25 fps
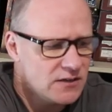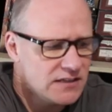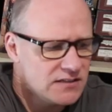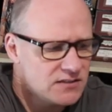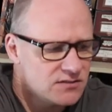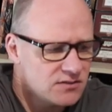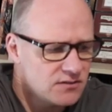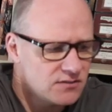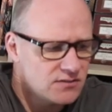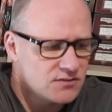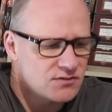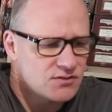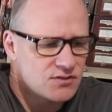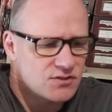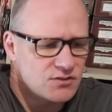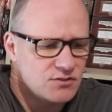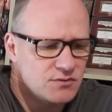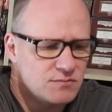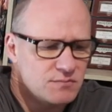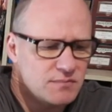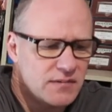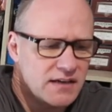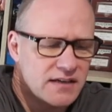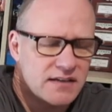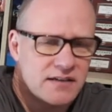went on
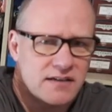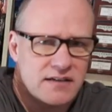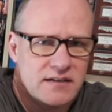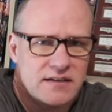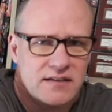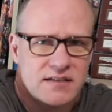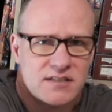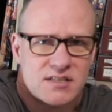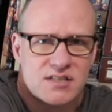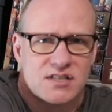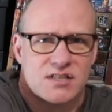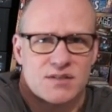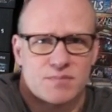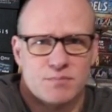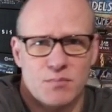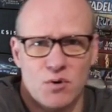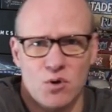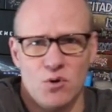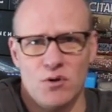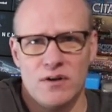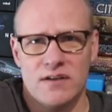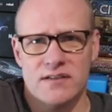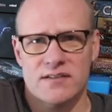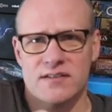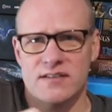to make a
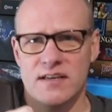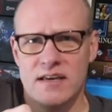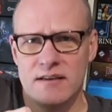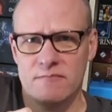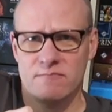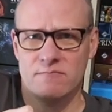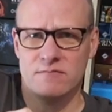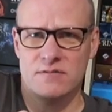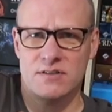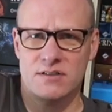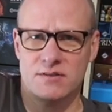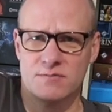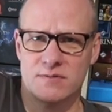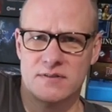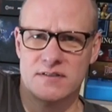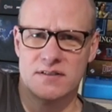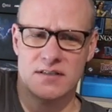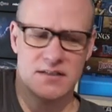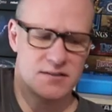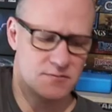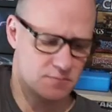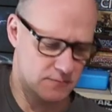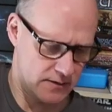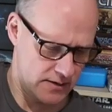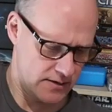smaller set, which was
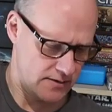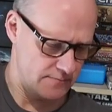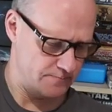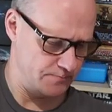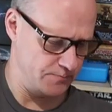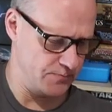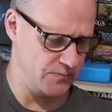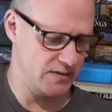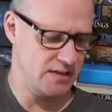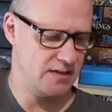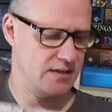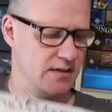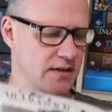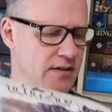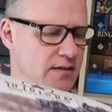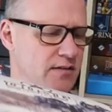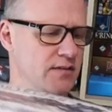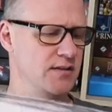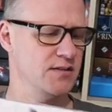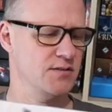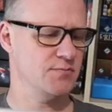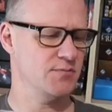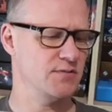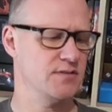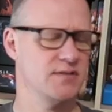this one.
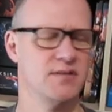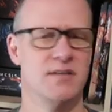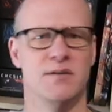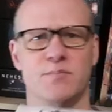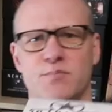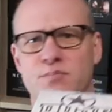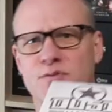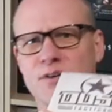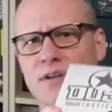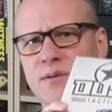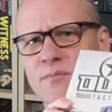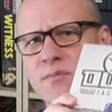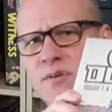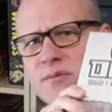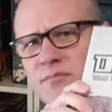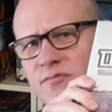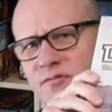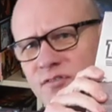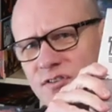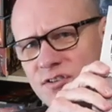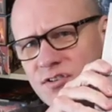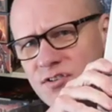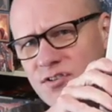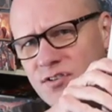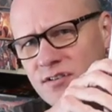Again, this was the premium
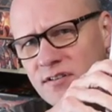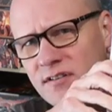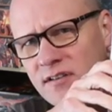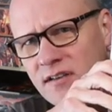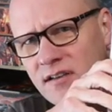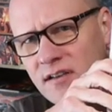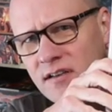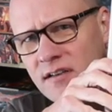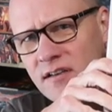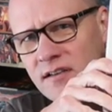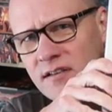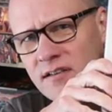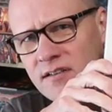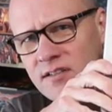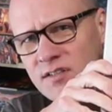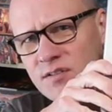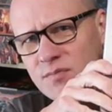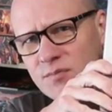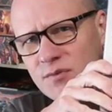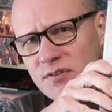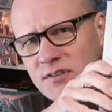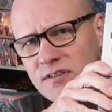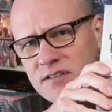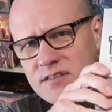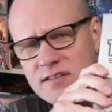version,
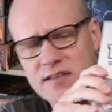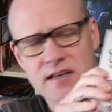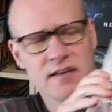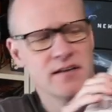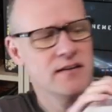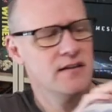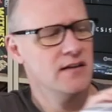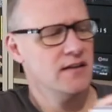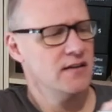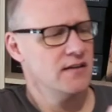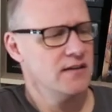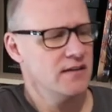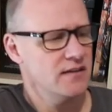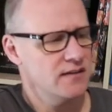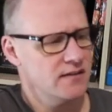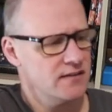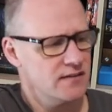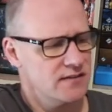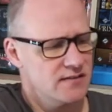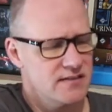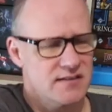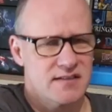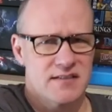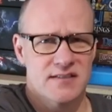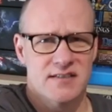smaller set.
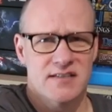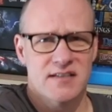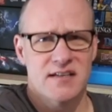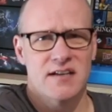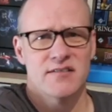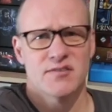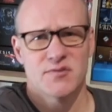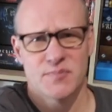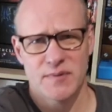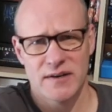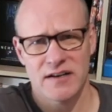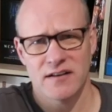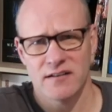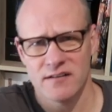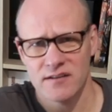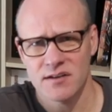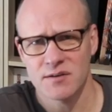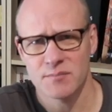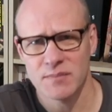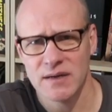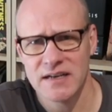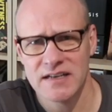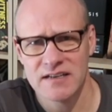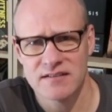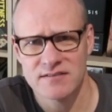As you can see, I spent a lot
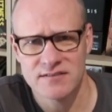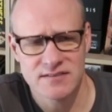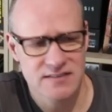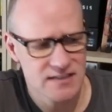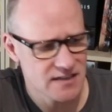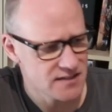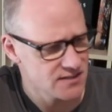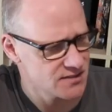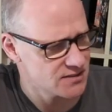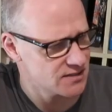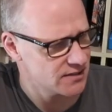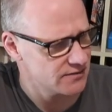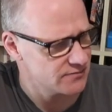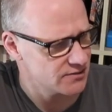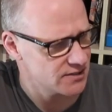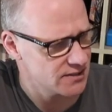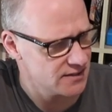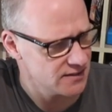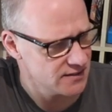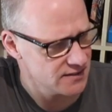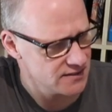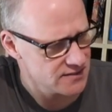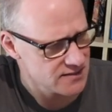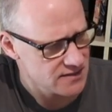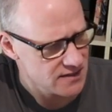of money on dust over the
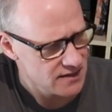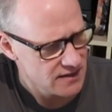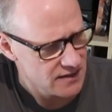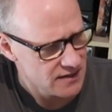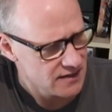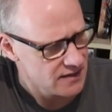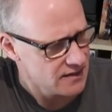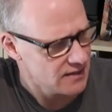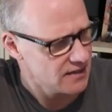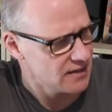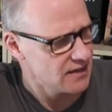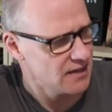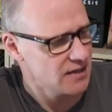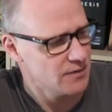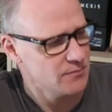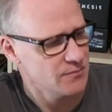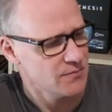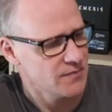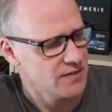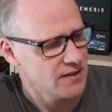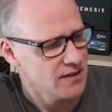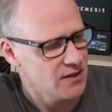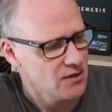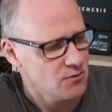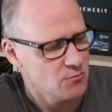years.
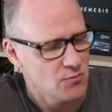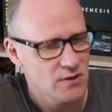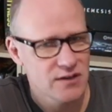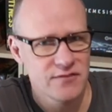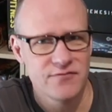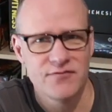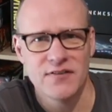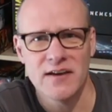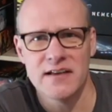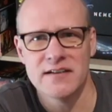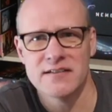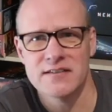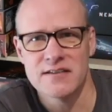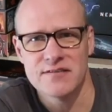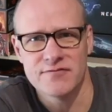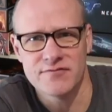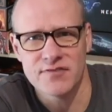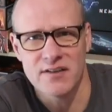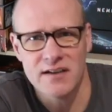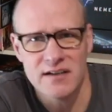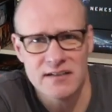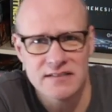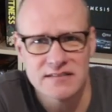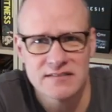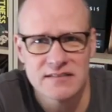Um, when Fantasy
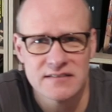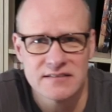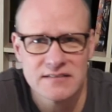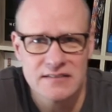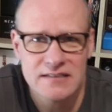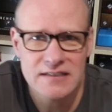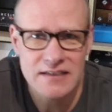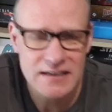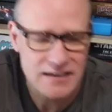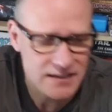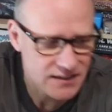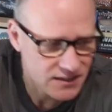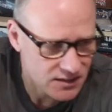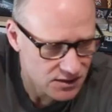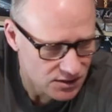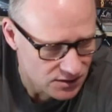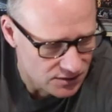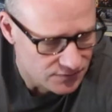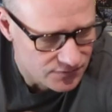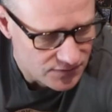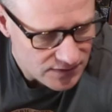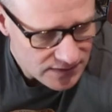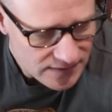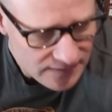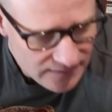Flight let
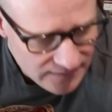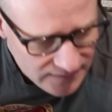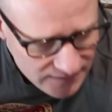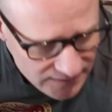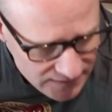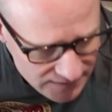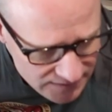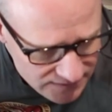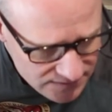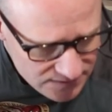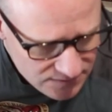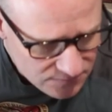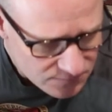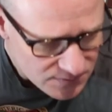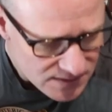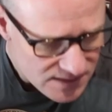go of it, it